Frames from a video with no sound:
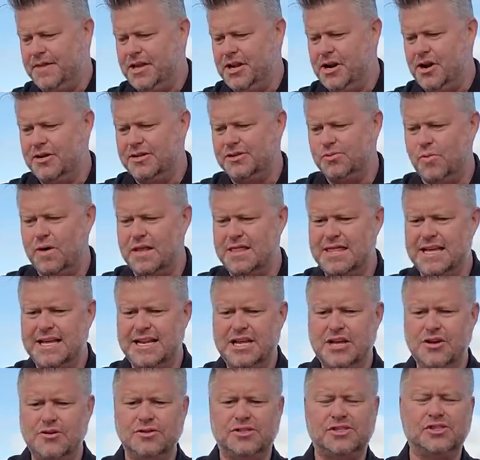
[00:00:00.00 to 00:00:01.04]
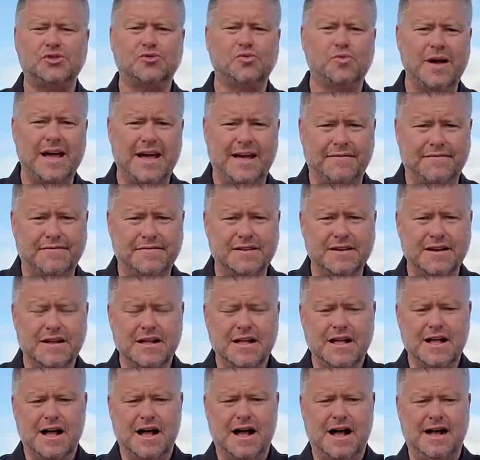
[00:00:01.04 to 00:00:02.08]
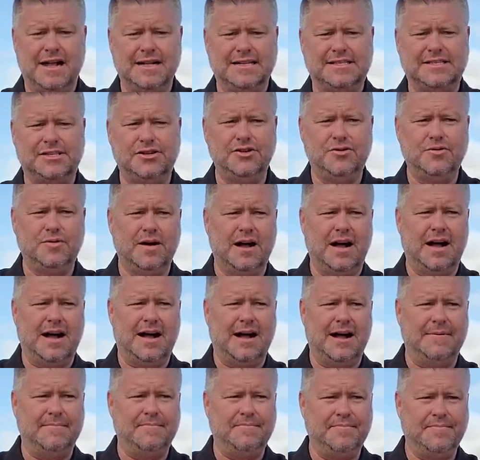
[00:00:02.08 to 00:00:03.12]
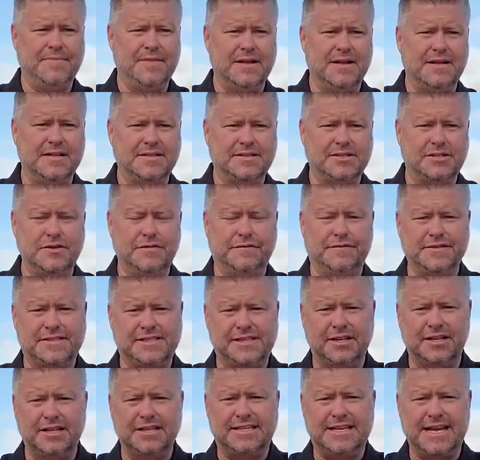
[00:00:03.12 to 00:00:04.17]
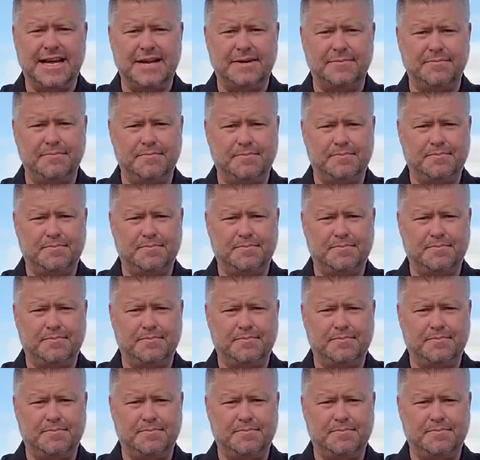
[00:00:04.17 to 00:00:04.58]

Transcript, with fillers: You know, it's one thing to use Swift uh, to uh, to facilitate